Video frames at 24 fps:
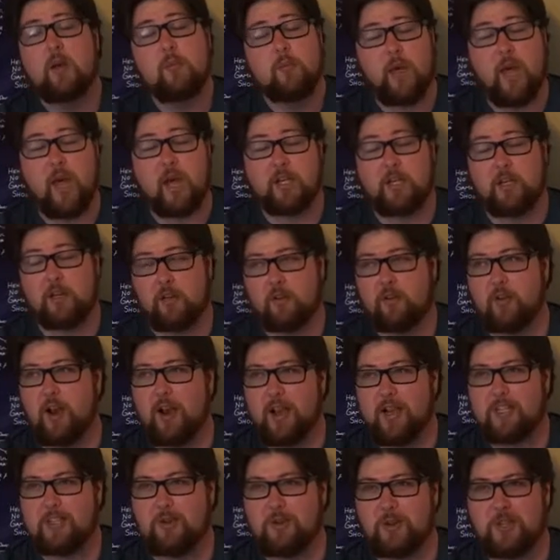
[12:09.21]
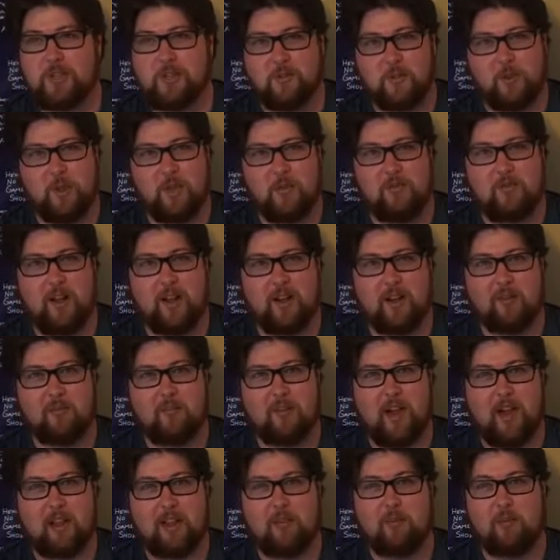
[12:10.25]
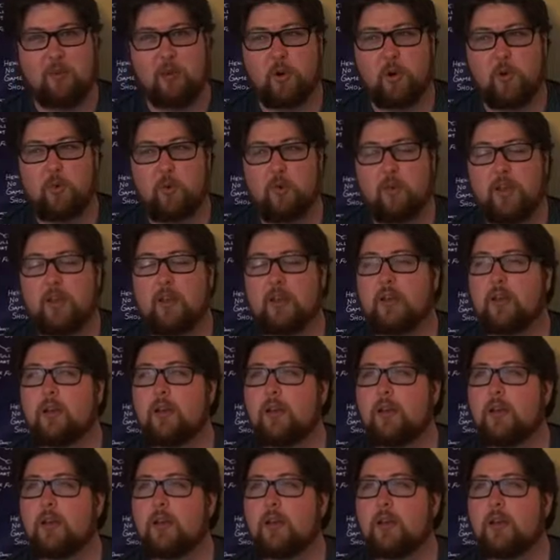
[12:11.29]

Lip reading: Passion of the Christ, which is a really fucking violent, brutal movie.